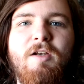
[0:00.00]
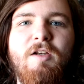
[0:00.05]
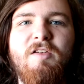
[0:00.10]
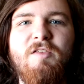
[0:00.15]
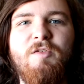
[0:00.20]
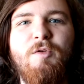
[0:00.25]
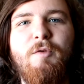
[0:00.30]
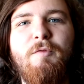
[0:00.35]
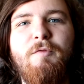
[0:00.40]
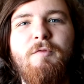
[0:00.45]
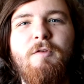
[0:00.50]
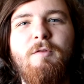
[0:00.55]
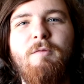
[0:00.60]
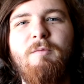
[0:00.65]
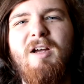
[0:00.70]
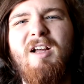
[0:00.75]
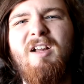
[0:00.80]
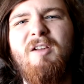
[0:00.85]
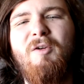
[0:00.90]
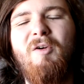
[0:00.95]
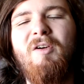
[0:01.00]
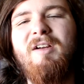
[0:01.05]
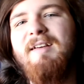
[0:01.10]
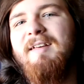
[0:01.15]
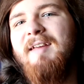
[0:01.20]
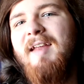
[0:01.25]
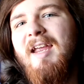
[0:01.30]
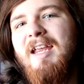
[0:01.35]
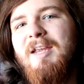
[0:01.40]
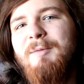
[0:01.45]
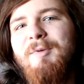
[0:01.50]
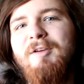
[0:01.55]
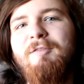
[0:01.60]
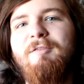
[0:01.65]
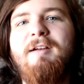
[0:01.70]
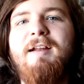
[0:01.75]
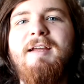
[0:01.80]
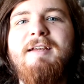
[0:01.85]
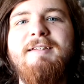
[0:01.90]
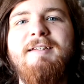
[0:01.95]
sort of, well, not gaming
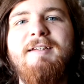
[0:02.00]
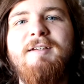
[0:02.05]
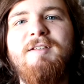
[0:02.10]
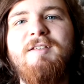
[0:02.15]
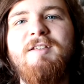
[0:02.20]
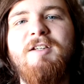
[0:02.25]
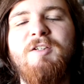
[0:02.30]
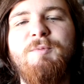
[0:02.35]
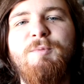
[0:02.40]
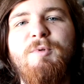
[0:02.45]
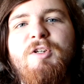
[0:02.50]
related as such,